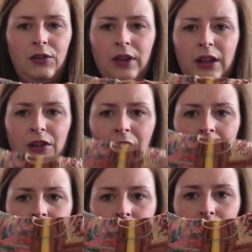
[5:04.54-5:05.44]
think they're
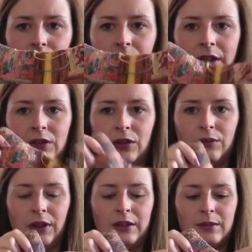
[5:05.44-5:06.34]
new, they're just
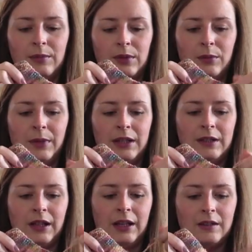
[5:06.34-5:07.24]
random little mini
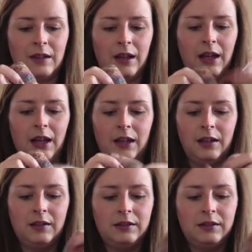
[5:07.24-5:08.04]
schemes that I had.